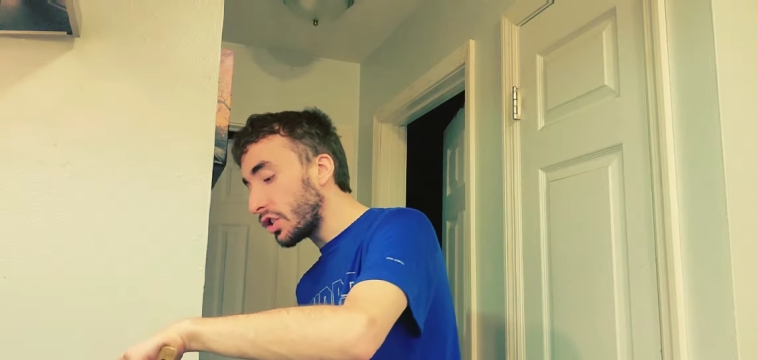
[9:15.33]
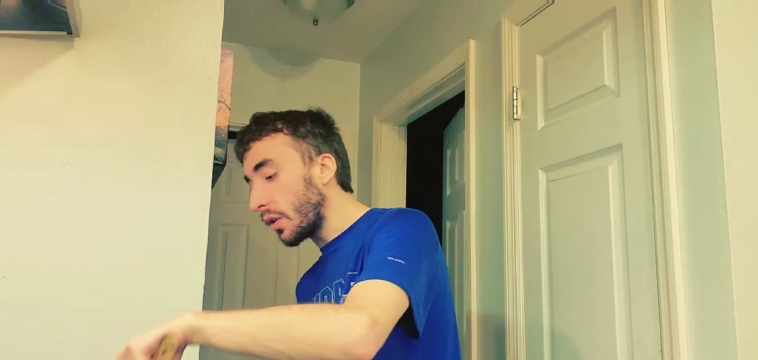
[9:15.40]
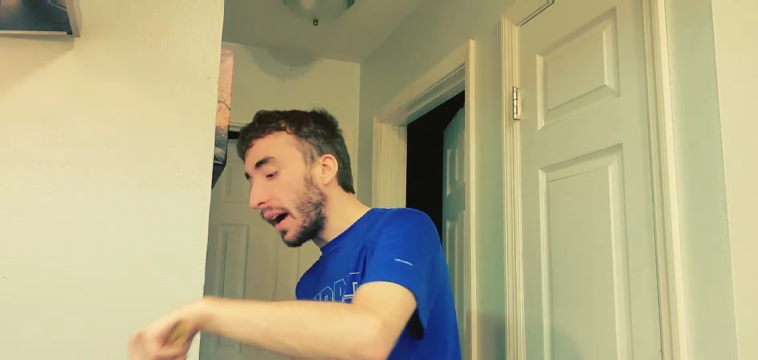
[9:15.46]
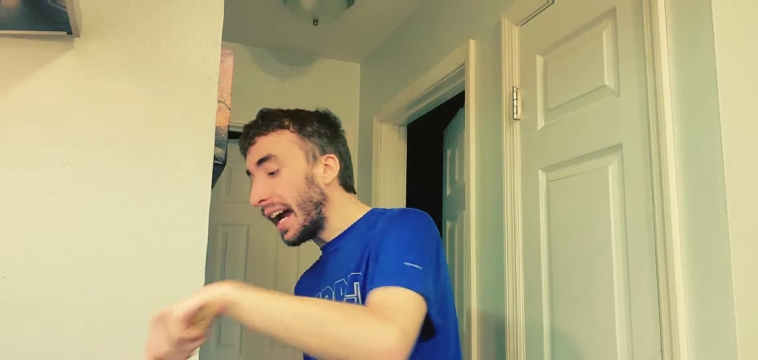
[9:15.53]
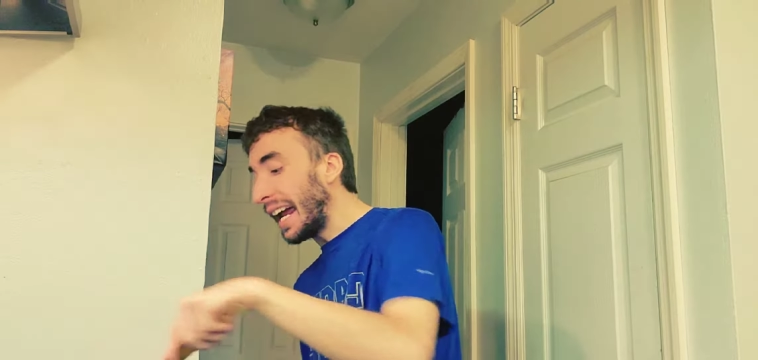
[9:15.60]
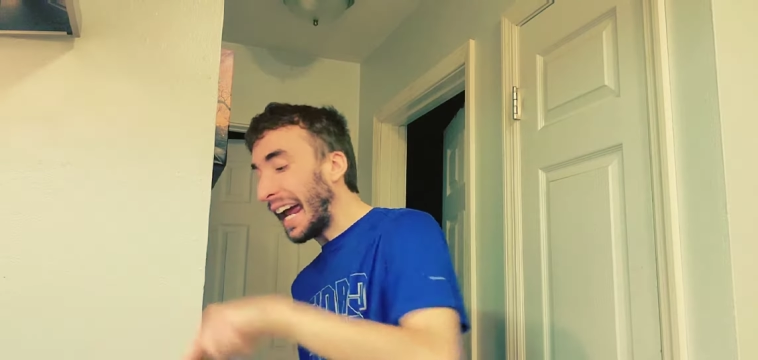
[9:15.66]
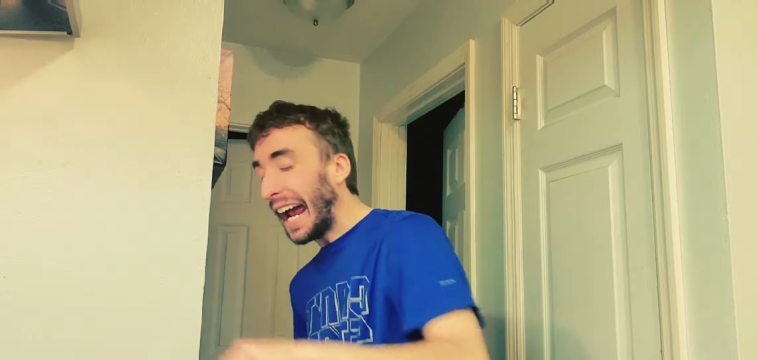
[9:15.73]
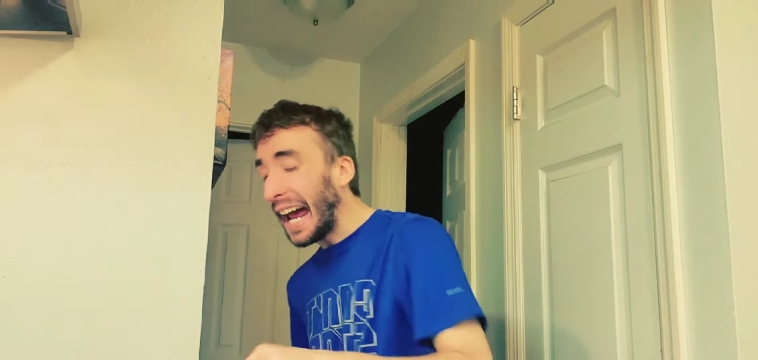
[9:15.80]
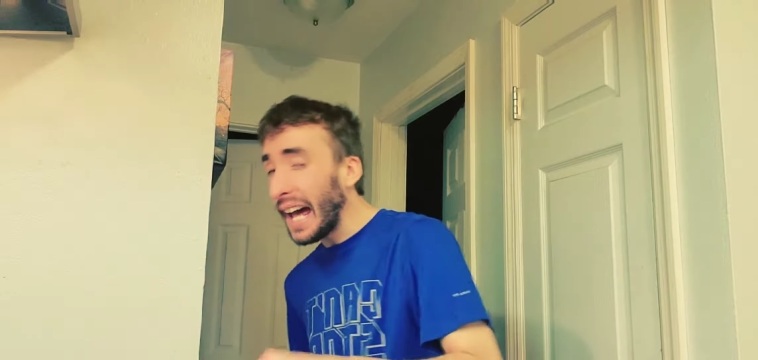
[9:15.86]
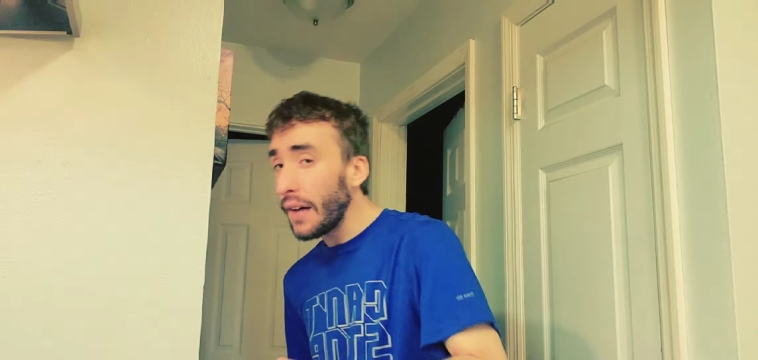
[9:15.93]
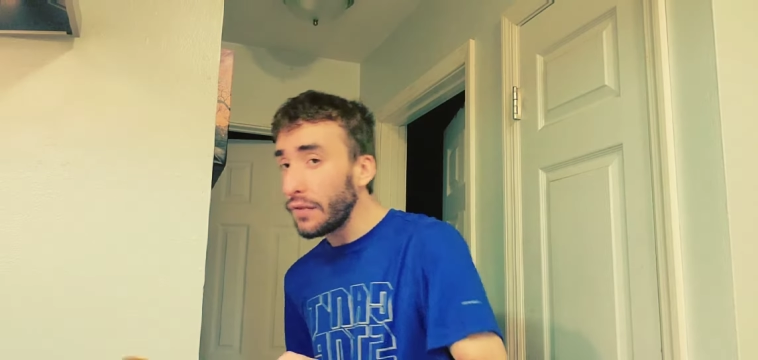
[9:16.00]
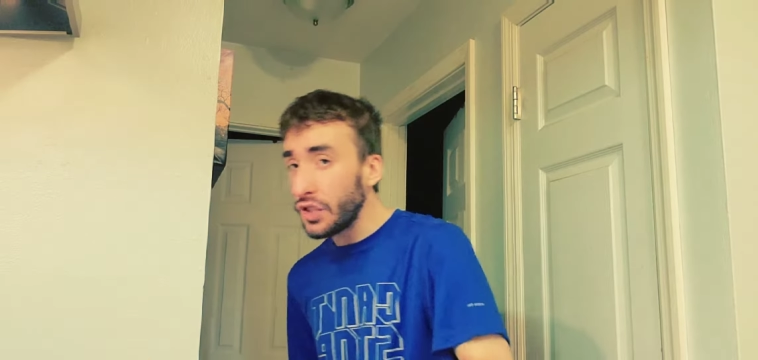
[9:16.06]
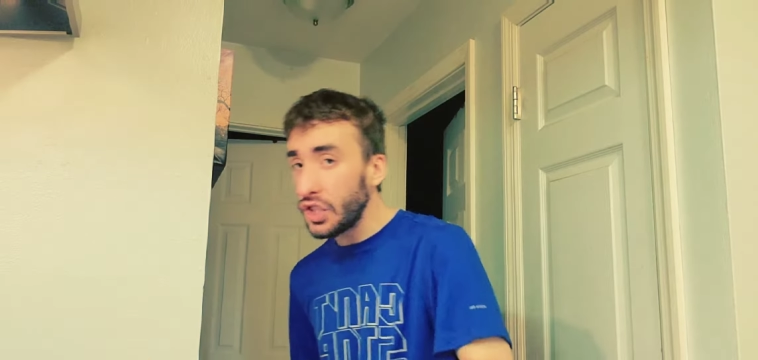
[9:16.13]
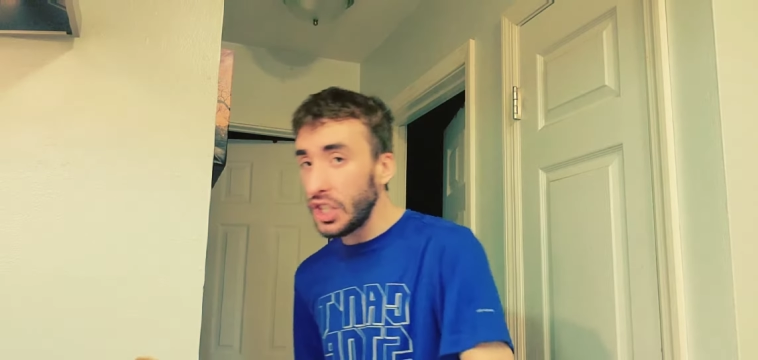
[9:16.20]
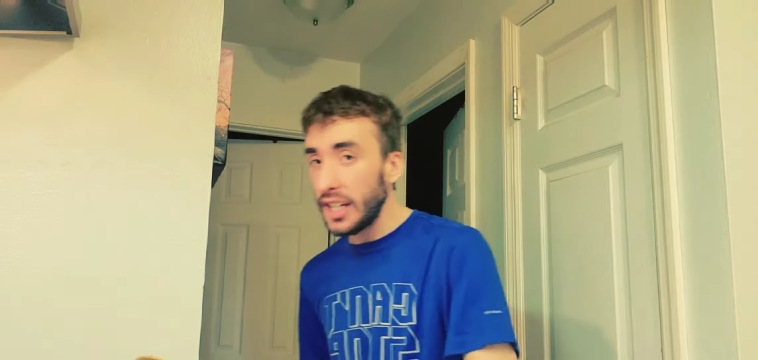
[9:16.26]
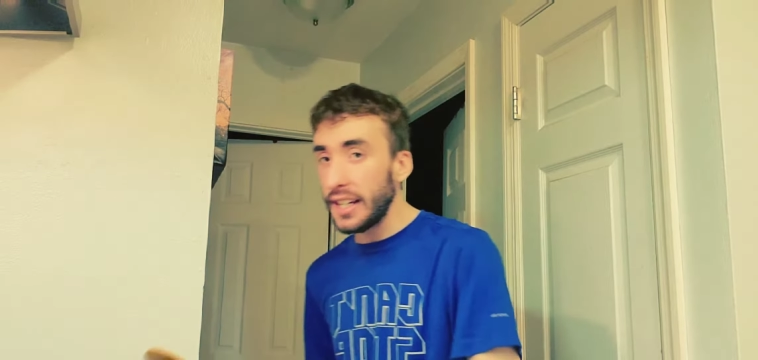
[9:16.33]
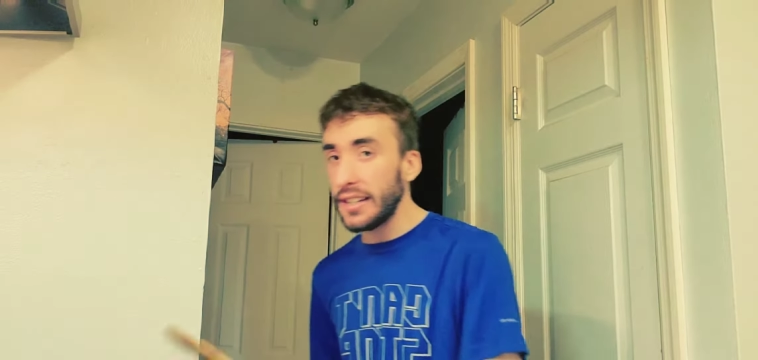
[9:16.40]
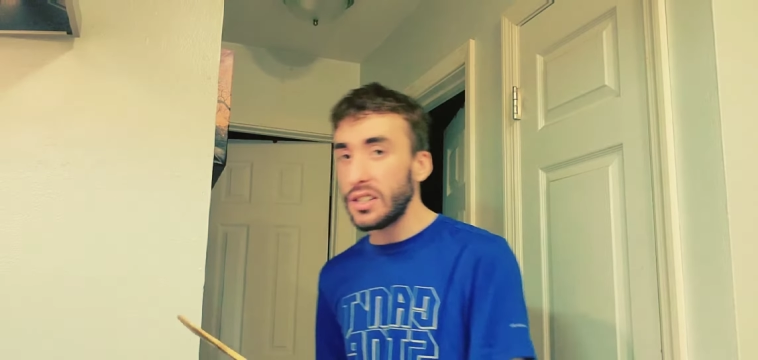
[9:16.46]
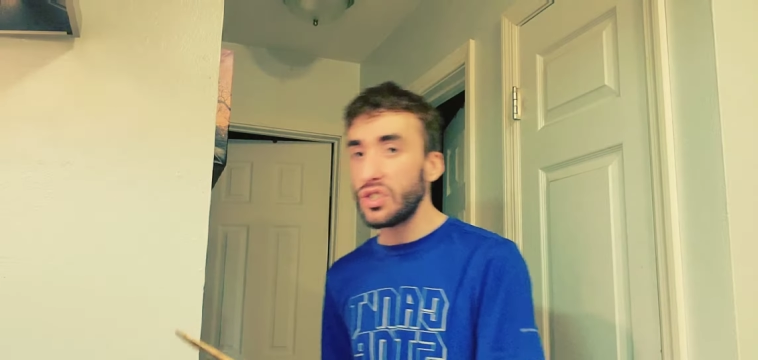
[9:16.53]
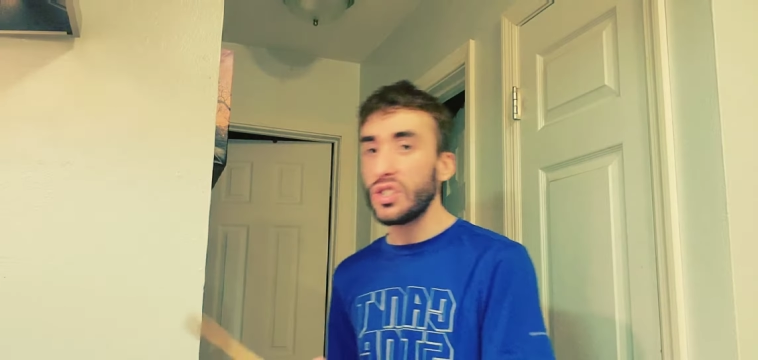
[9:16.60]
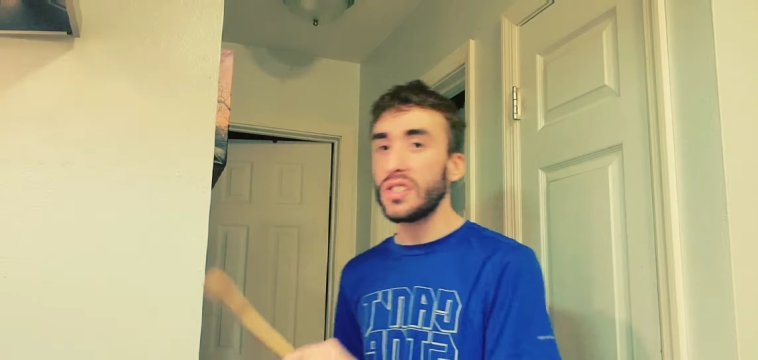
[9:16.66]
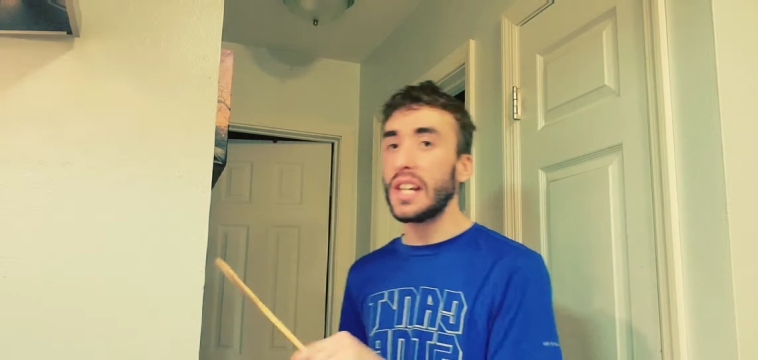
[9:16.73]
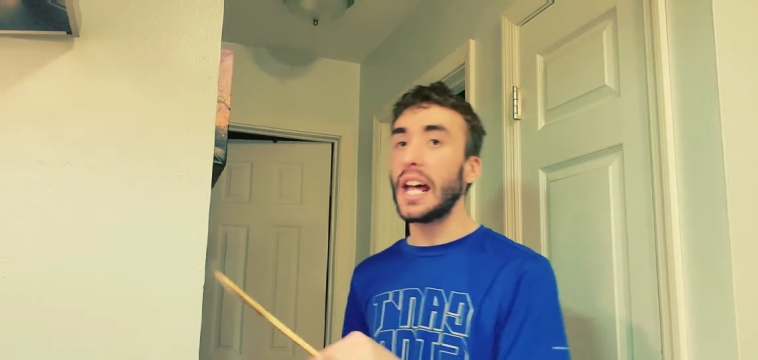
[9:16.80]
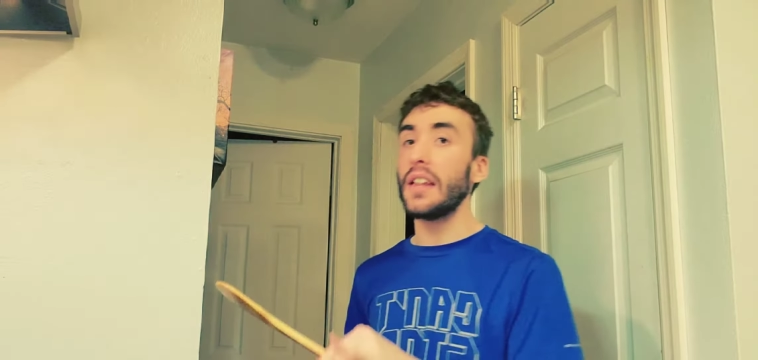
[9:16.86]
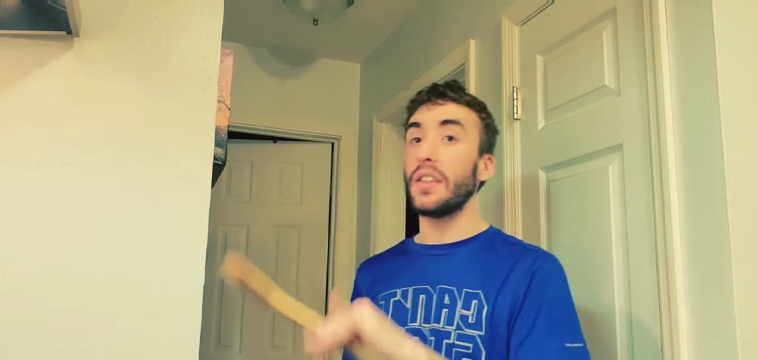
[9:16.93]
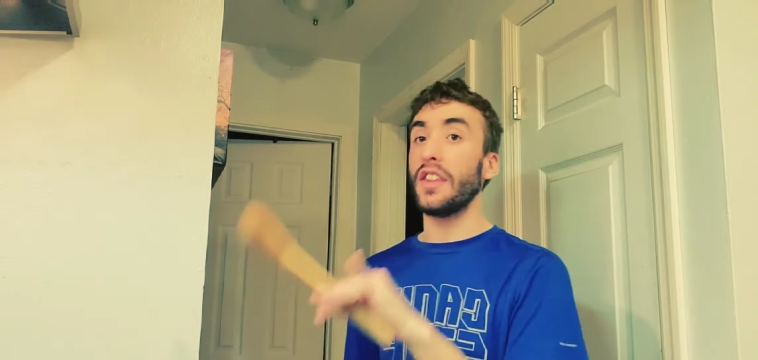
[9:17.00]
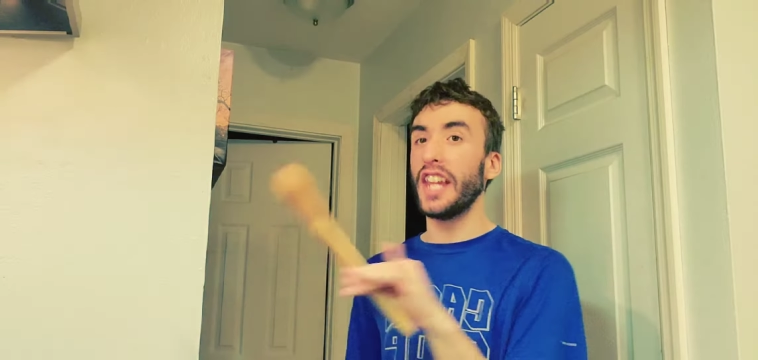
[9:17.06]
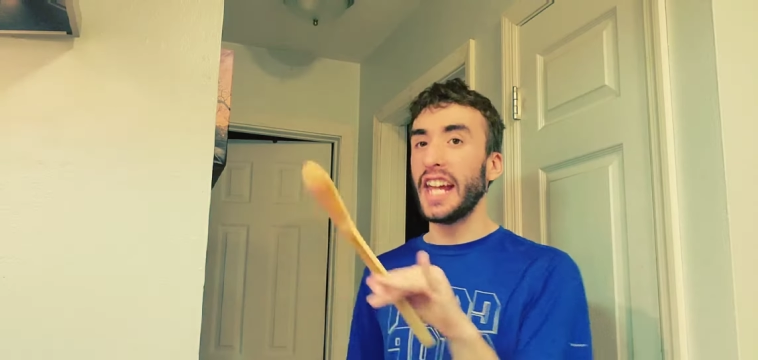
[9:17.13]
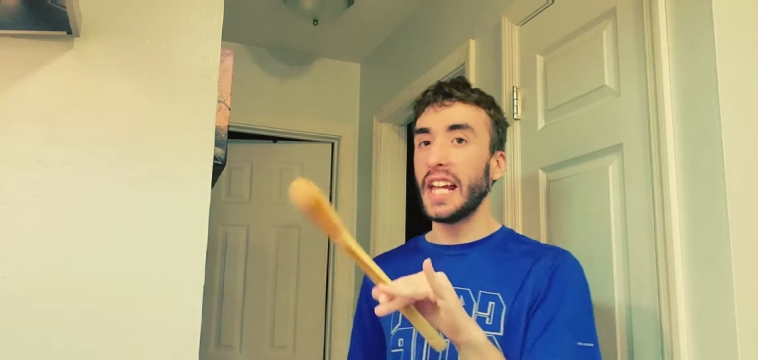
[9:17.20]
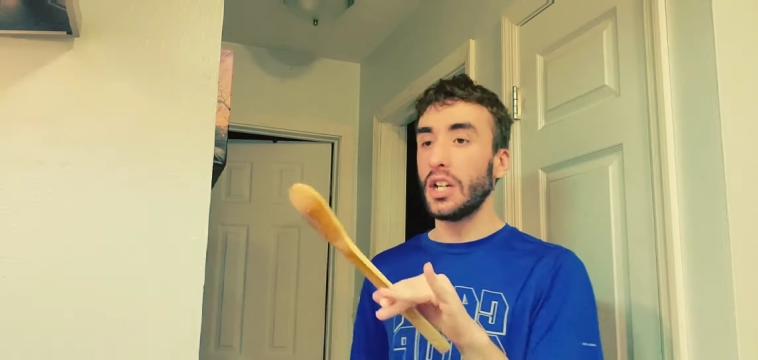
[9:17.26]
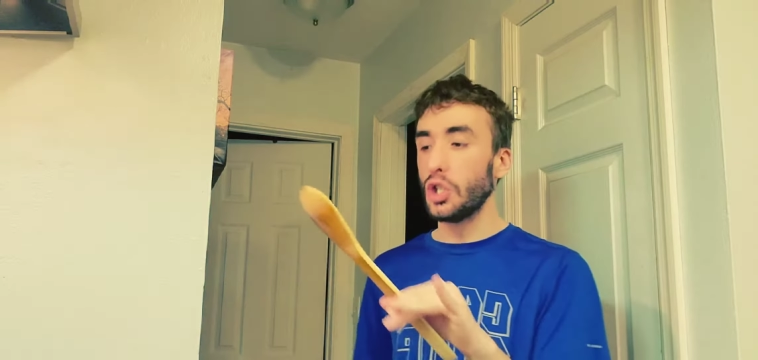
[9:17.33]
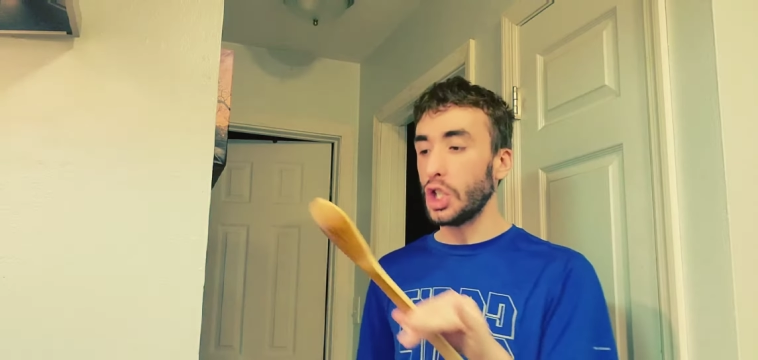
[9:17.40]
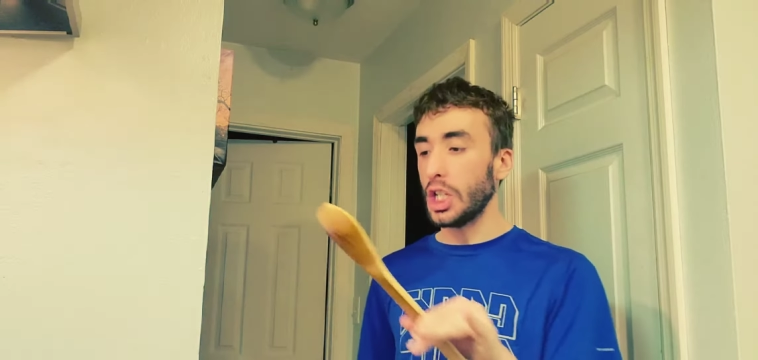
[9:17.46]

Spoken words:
so I have cheese, just not the